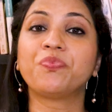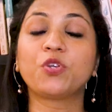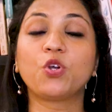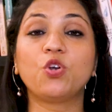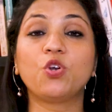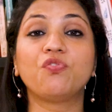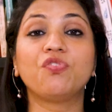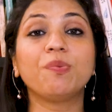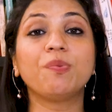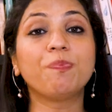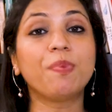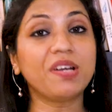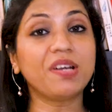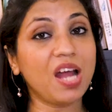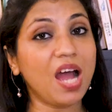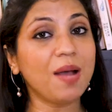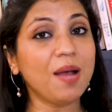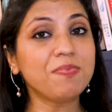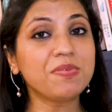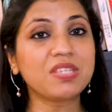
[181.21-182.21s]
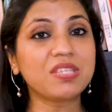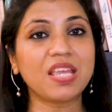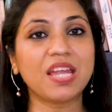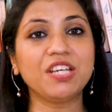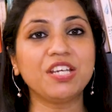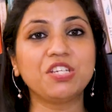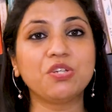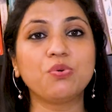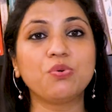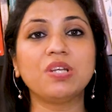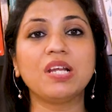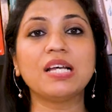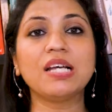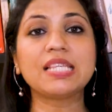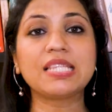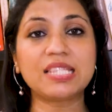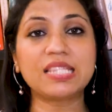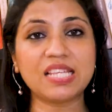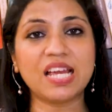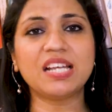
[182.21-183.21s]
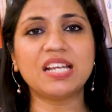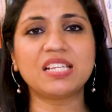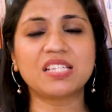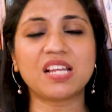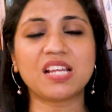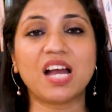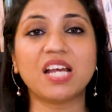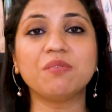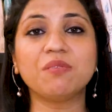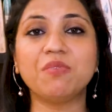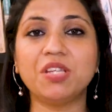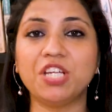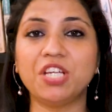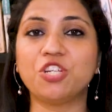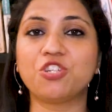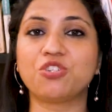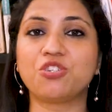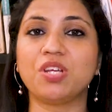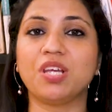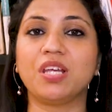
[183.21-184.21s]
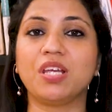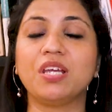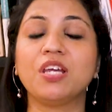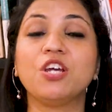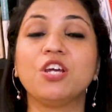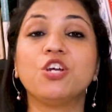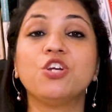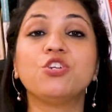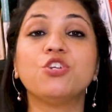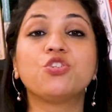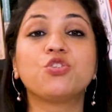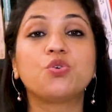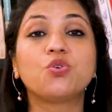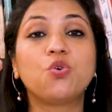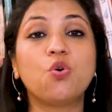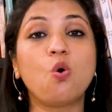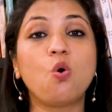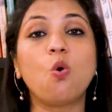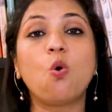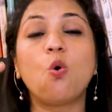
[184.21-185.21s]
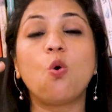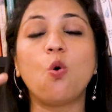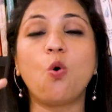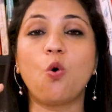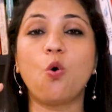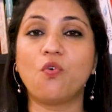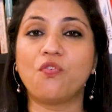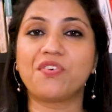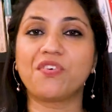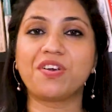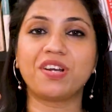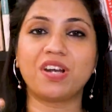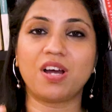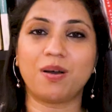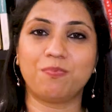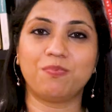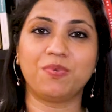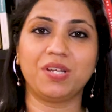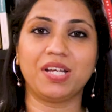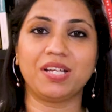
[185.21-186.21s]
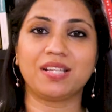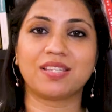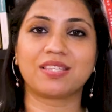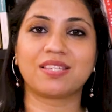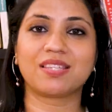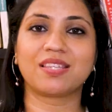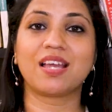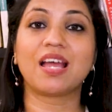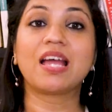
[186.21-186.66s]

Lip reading: Could we perhaps schedule a set time each day to go over updates?